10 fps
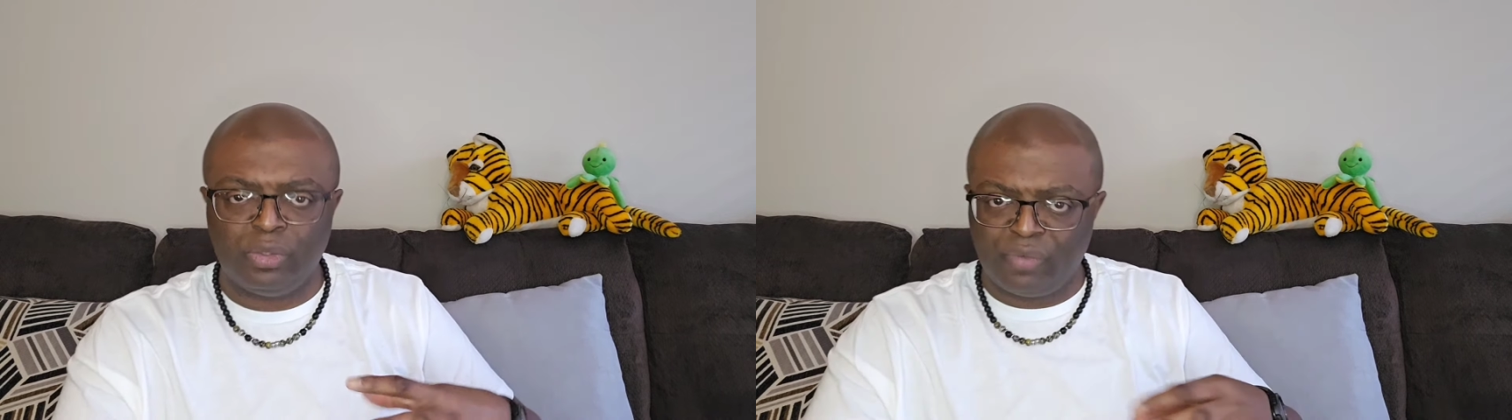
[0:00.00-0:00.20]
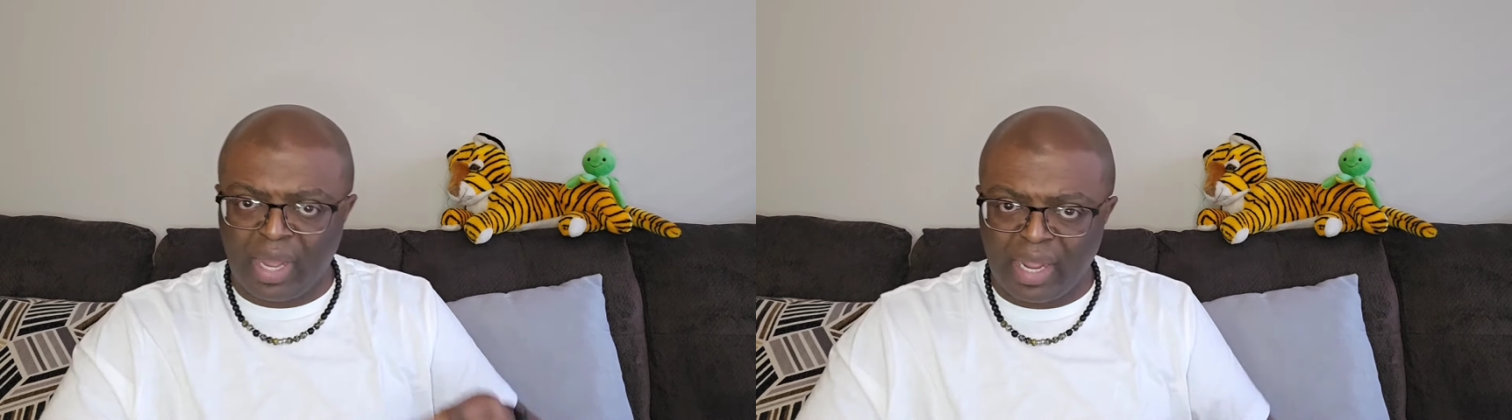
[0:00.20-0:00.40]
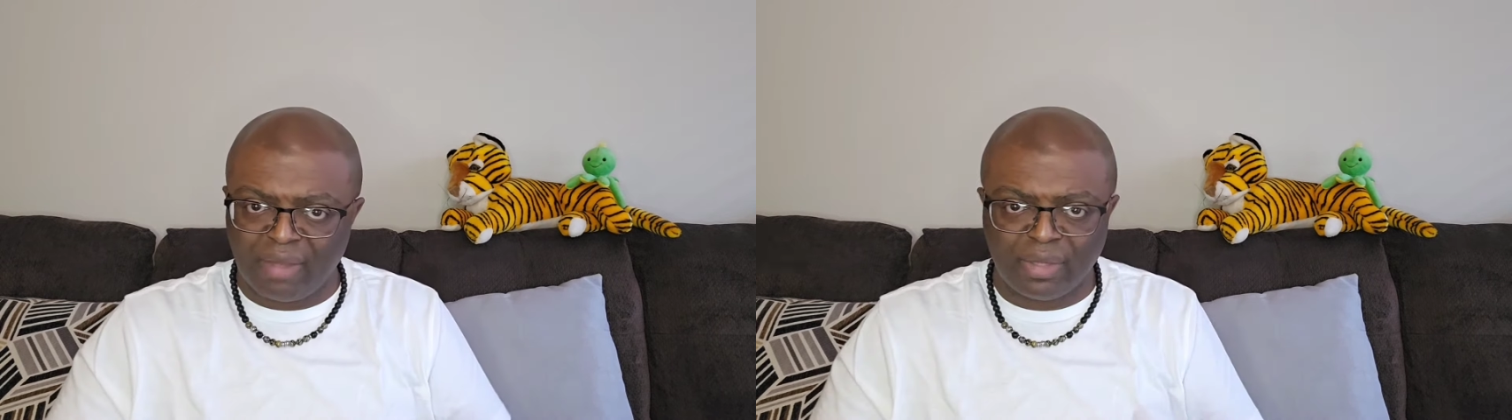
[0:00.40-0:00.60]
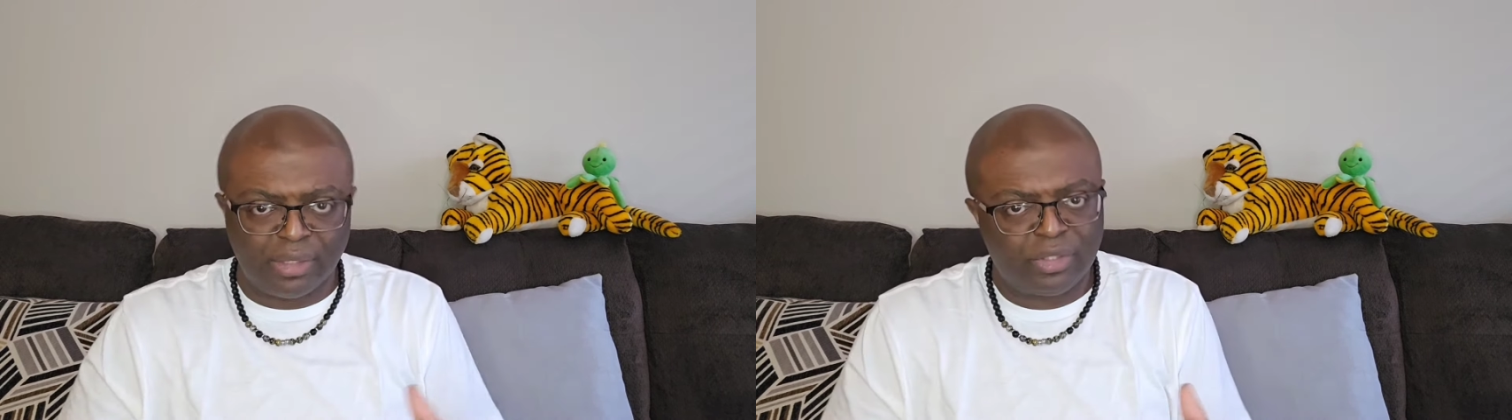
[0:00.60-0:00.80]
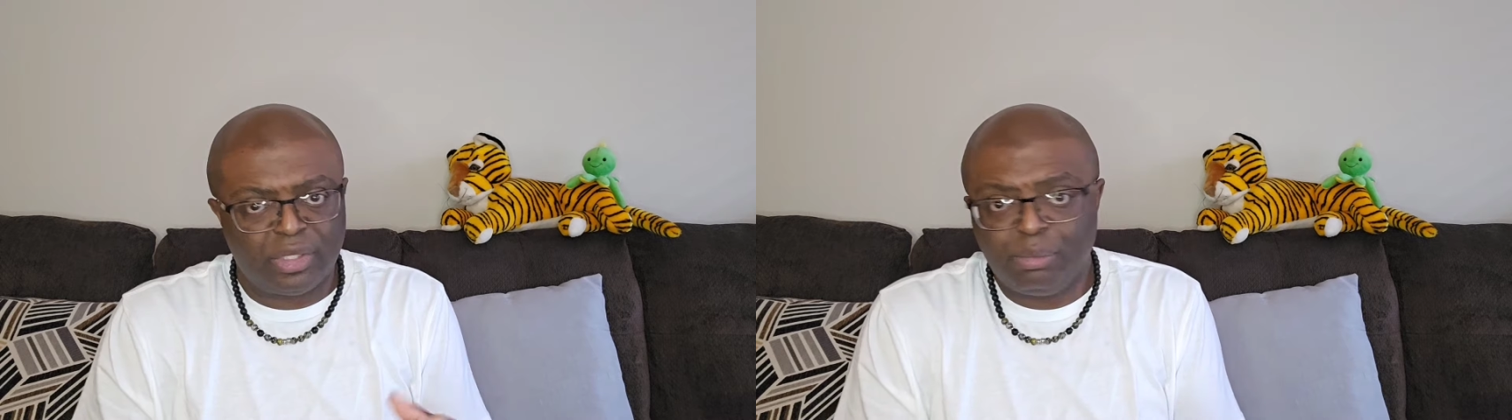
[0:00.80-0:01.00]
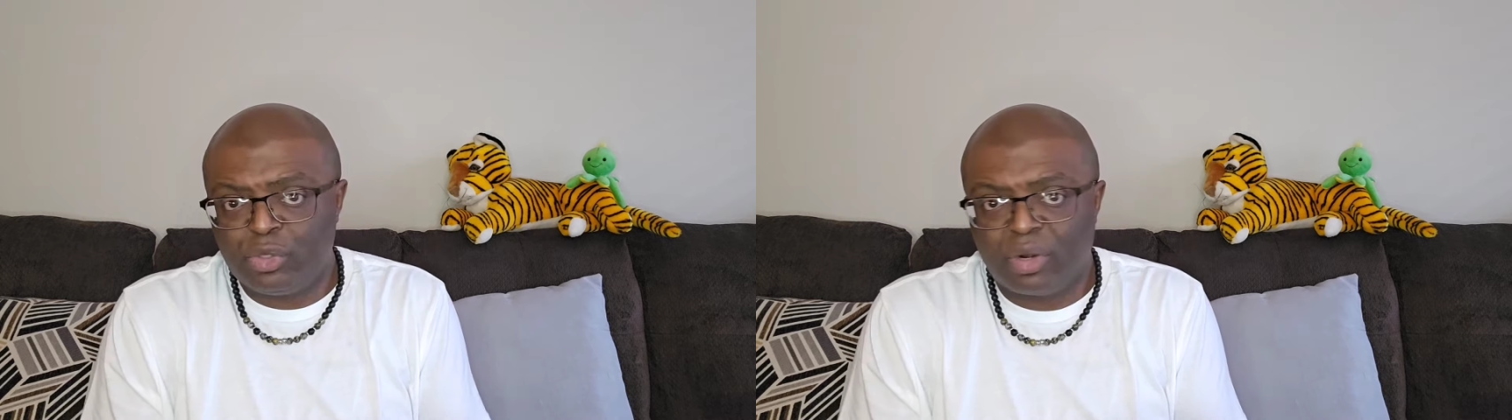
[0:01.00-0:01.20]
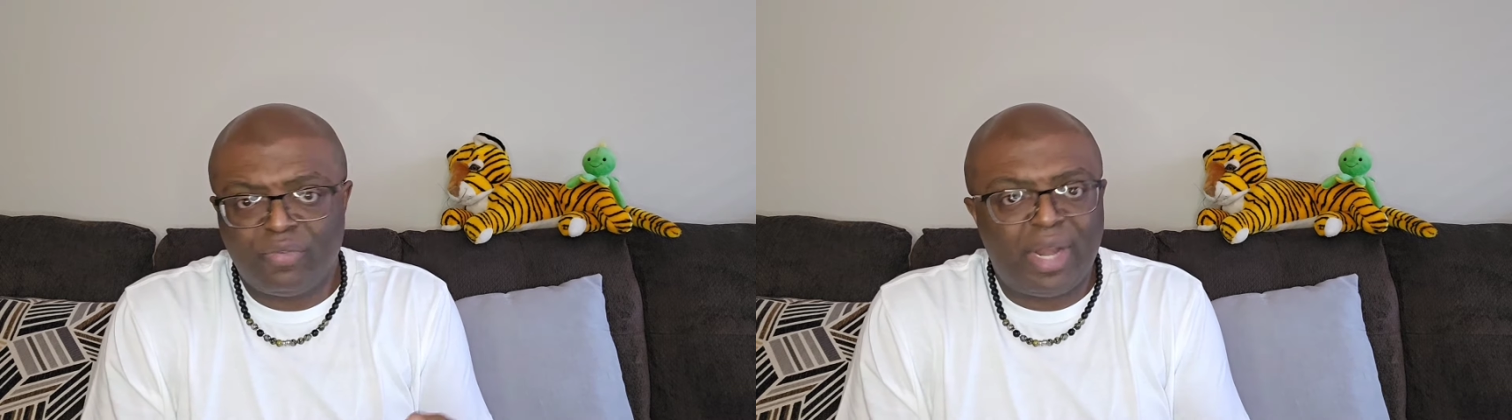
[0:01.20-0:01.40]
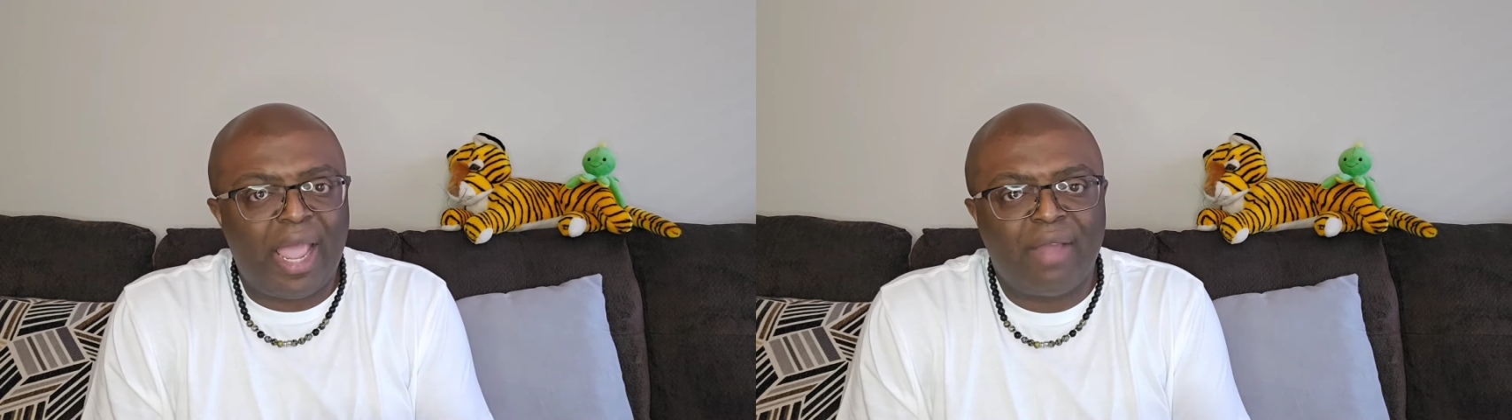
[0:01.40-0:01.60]
You've got to have some sort
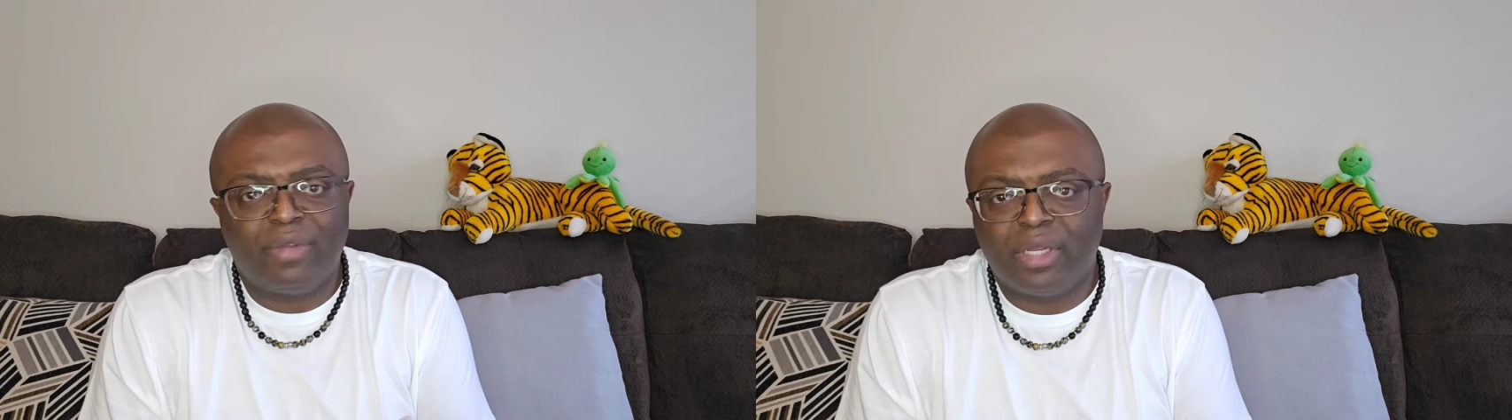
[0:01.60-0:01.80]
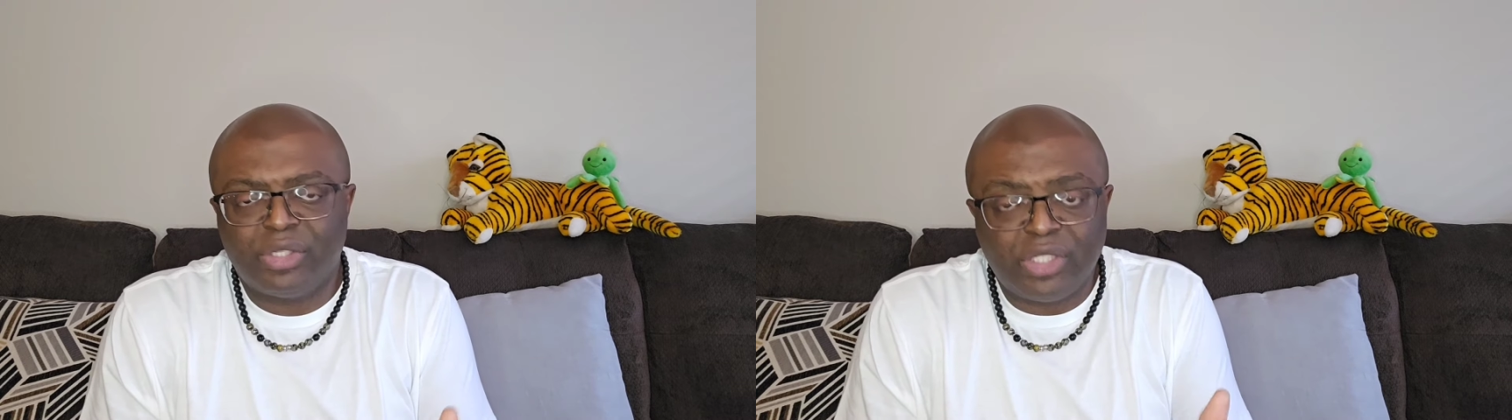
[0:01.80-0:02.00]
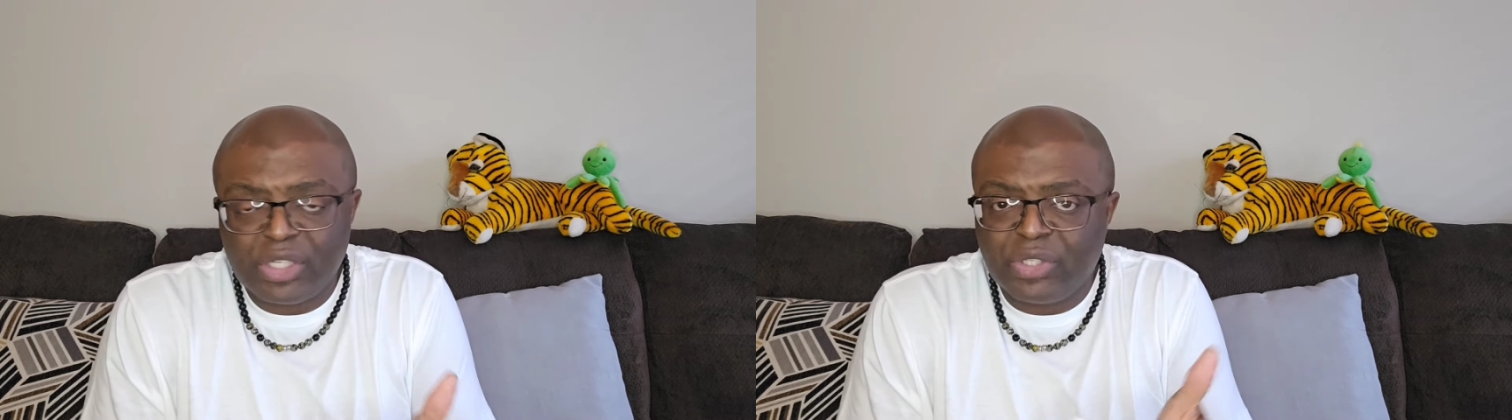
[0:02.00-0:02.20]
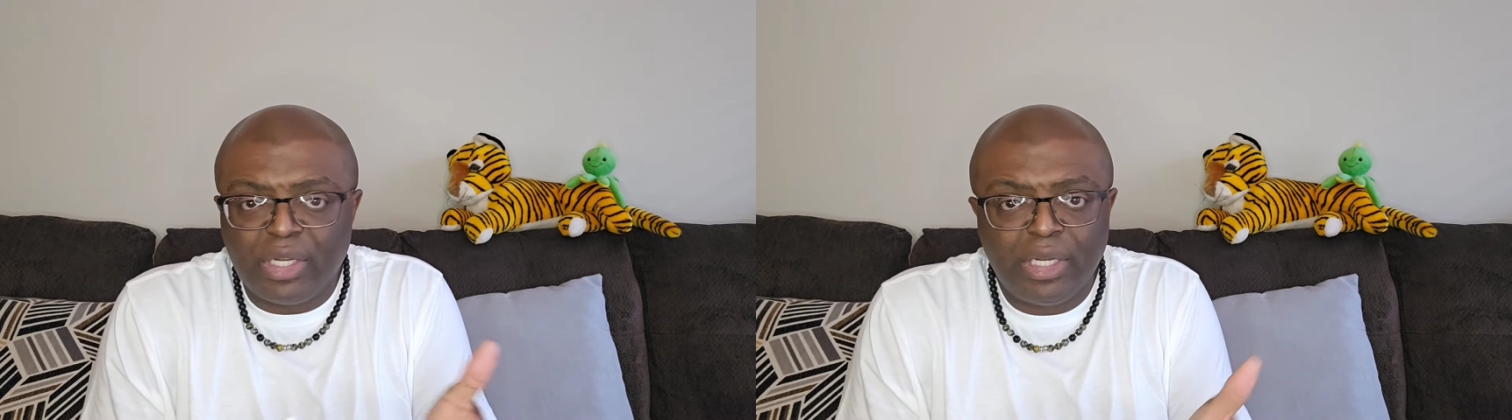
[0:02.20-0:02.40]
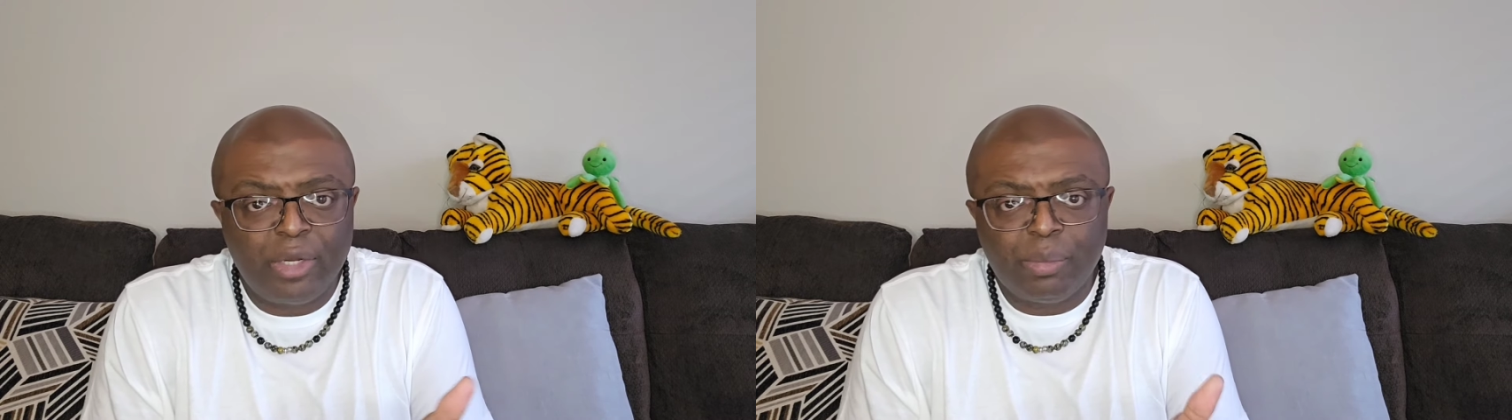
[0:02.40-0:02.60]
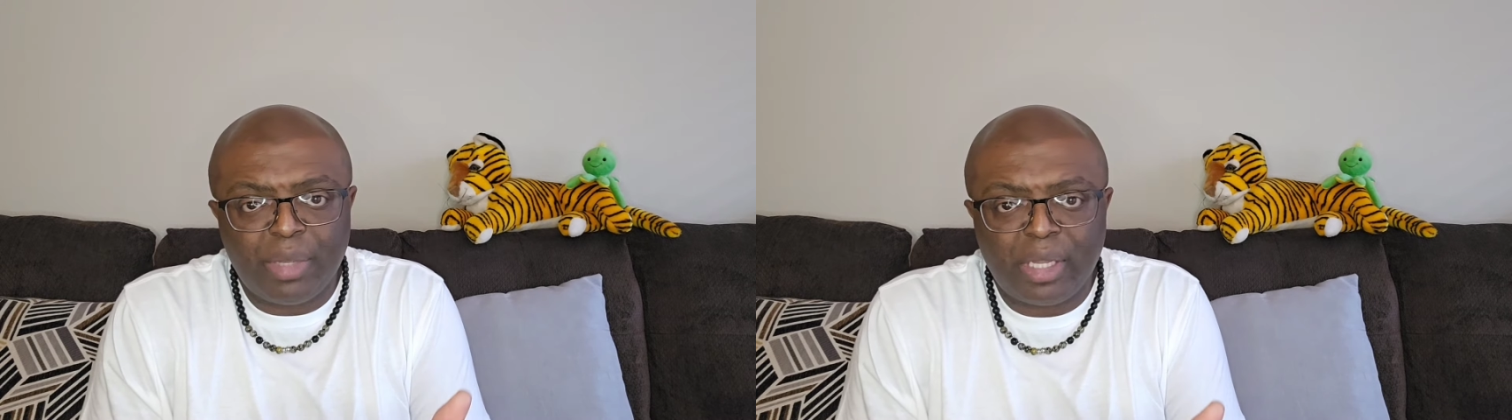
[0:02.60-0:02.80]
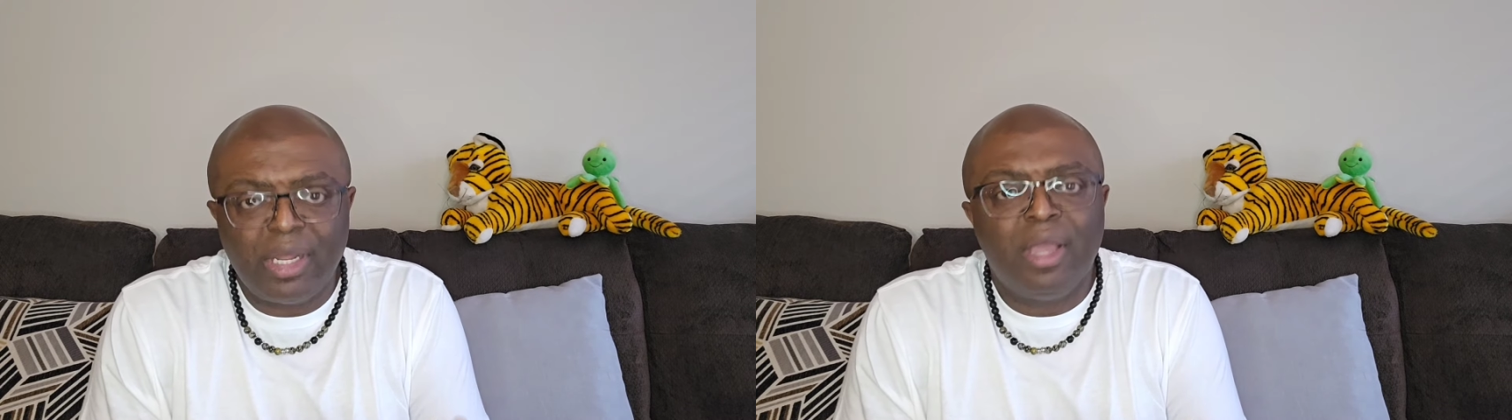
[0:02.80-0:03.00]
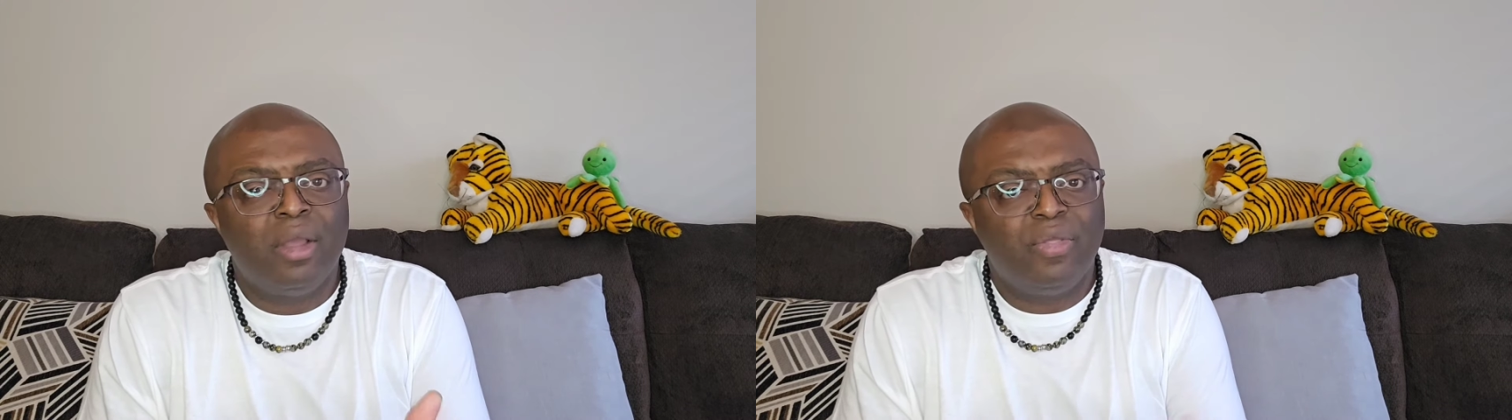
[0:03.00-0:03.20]
of an advocacy, just a little bit